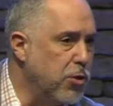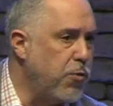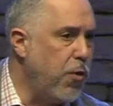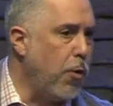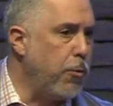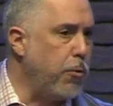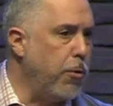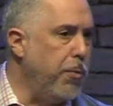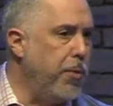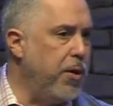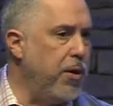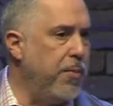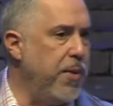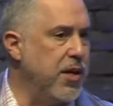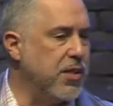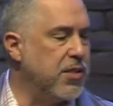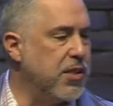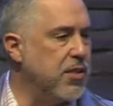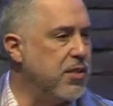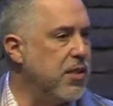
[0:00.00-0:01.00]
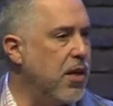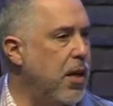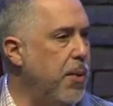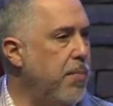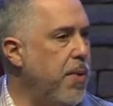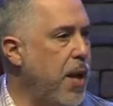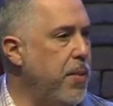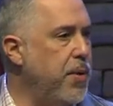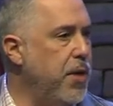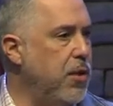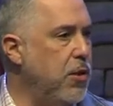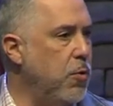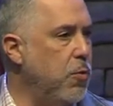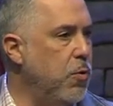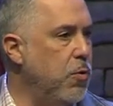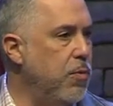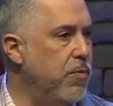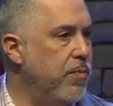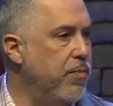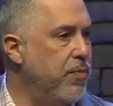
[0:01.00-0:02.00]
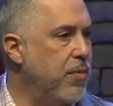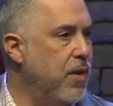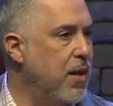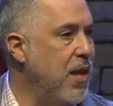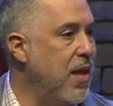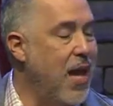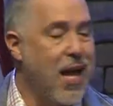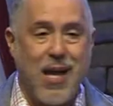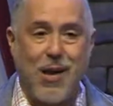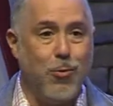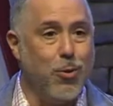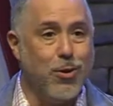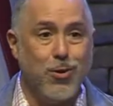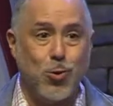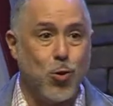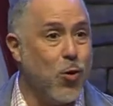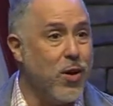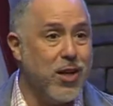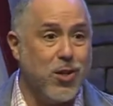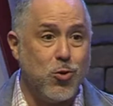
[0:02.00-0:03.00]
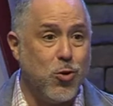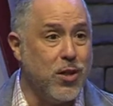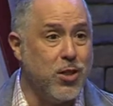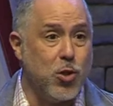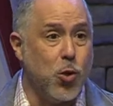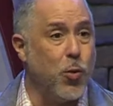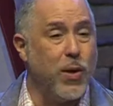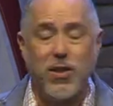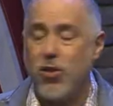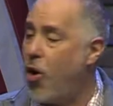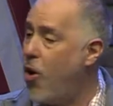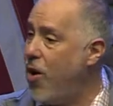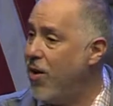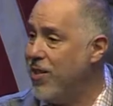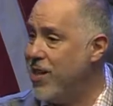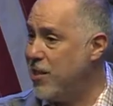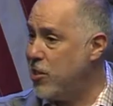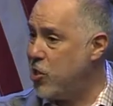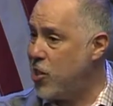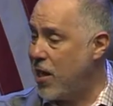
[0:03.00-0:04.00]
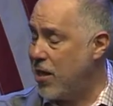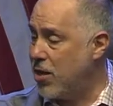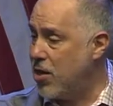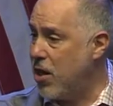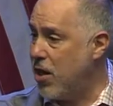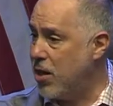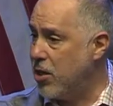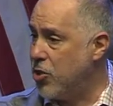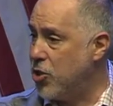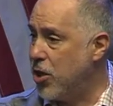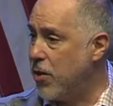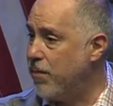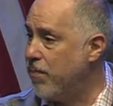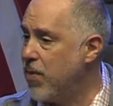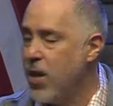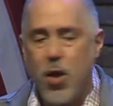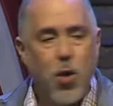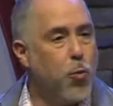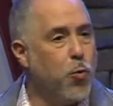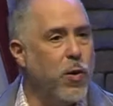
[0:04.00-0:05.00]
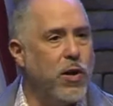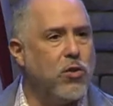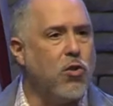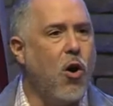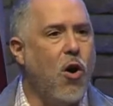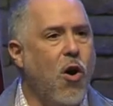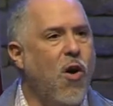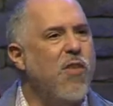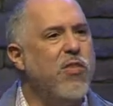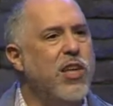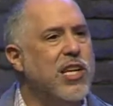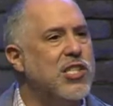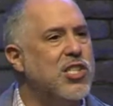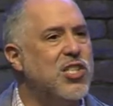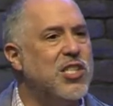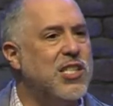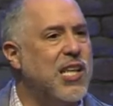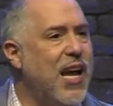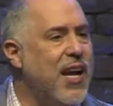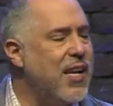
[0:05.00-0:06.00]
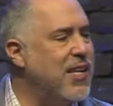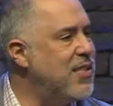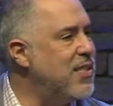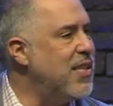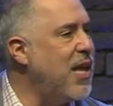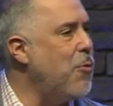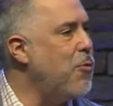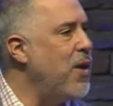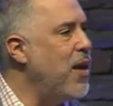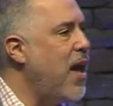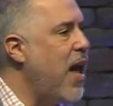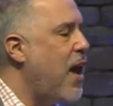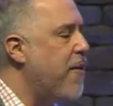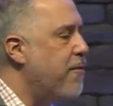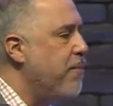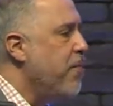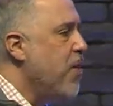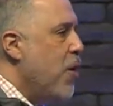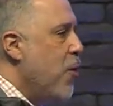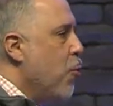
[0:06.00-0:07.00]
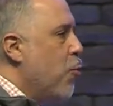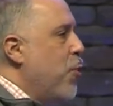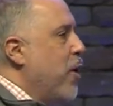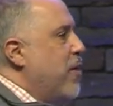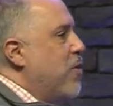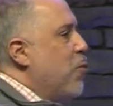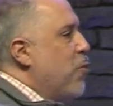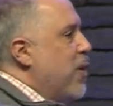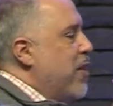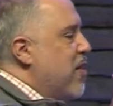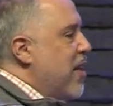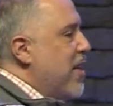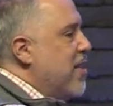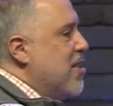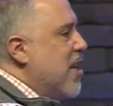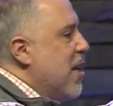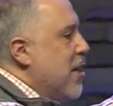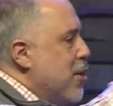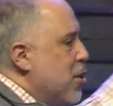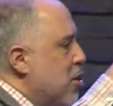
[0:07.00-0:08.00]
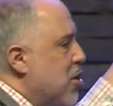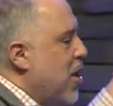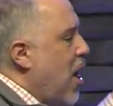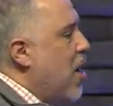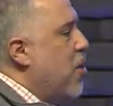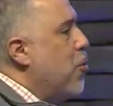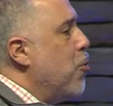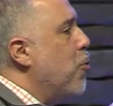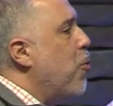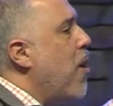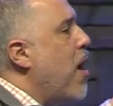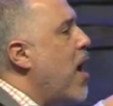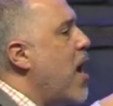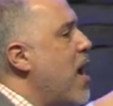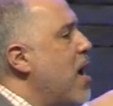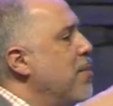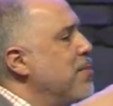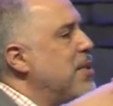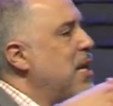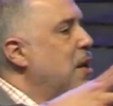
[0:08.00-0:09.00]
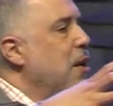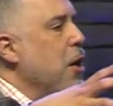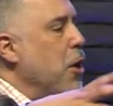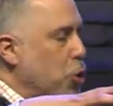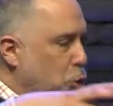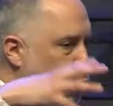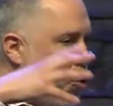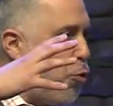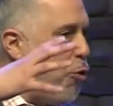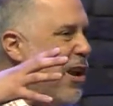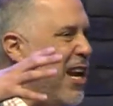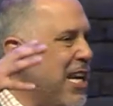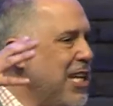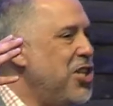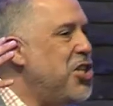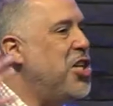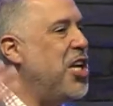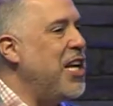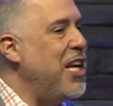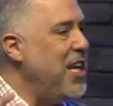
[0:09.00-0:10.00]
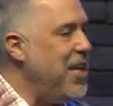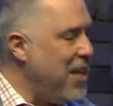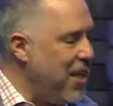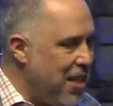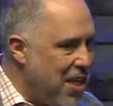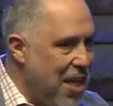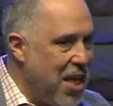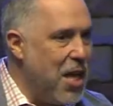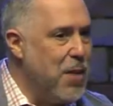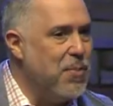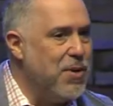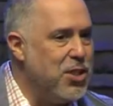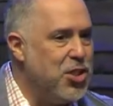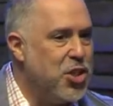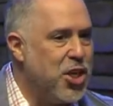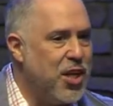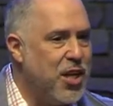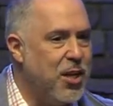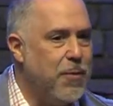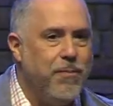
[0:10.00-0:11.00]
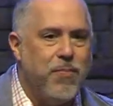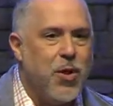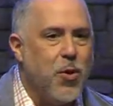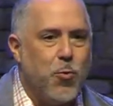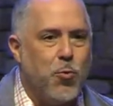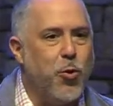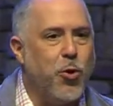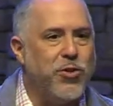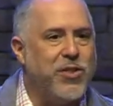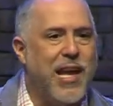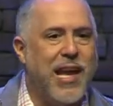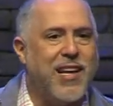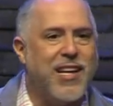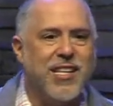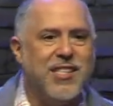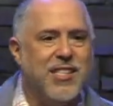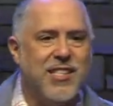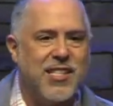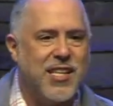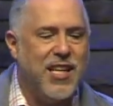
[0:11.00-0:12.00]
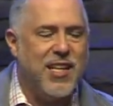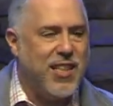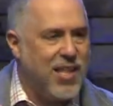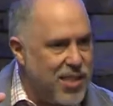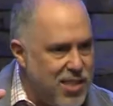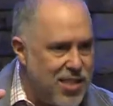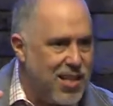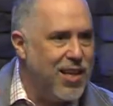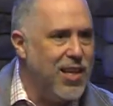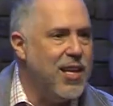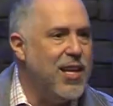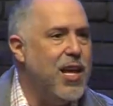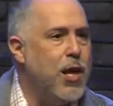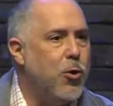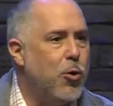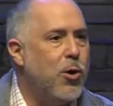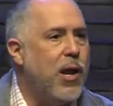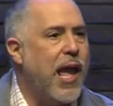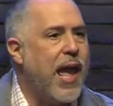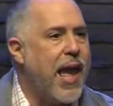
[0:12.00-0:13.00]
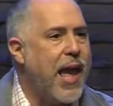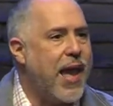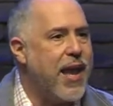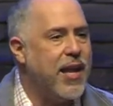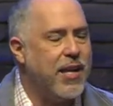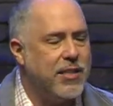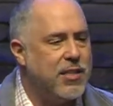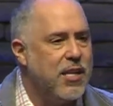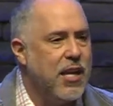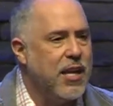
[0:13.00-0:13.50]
vulnerable amongst us, a baby in the womb. twenty twenty-two, with all the technology, with all the science that we have, with, with these sonograms and three D imaging, where they can see these little hands,